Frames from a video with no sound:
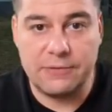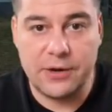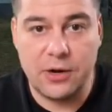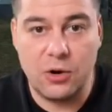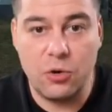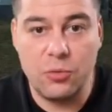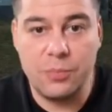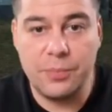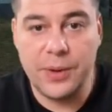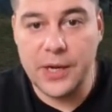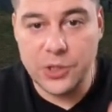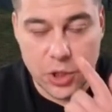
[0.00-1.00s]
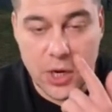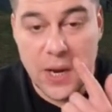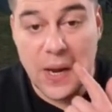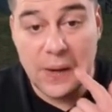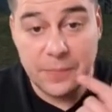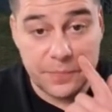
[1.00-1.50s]
have a home page.
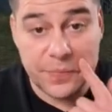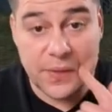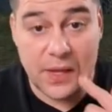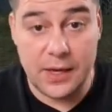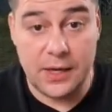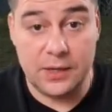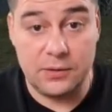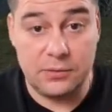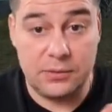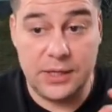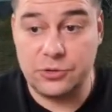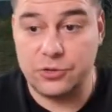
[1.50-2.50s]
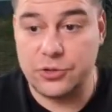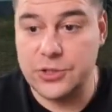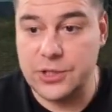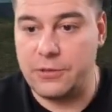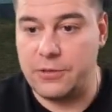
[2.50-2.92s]
An interesting